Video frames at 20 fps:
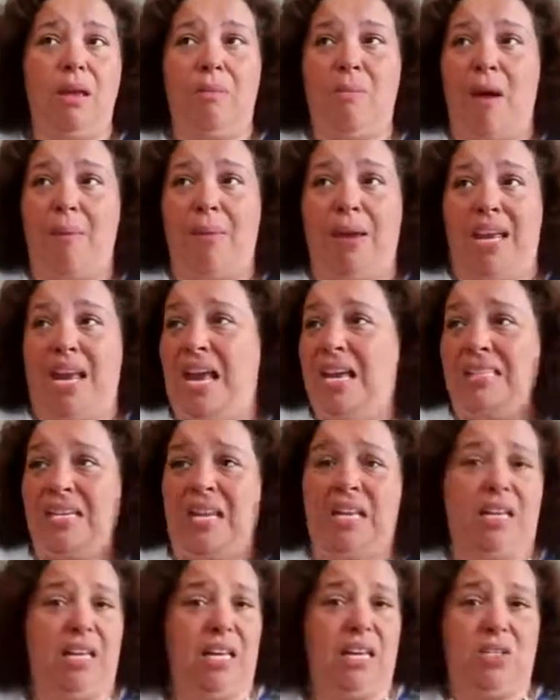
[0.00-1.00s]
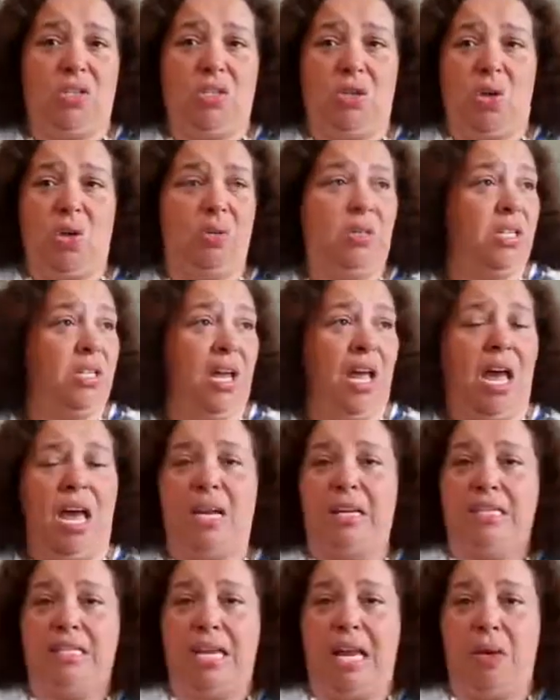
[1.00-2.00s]
Mama Cass Elliot choked on
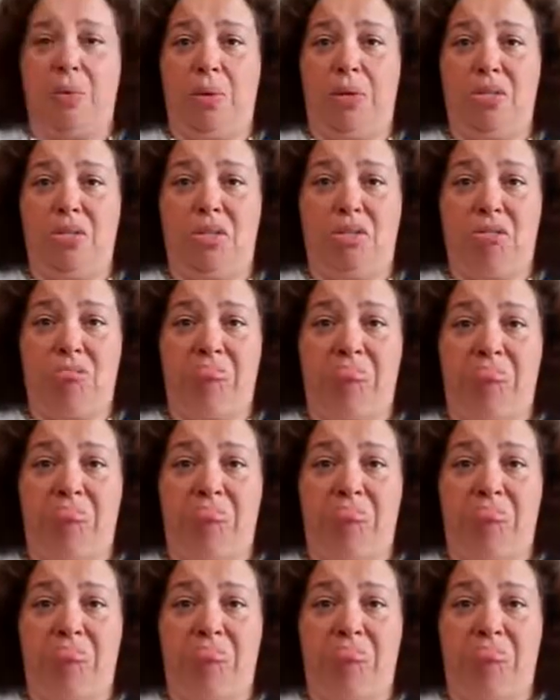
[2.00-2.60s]
a sandwich.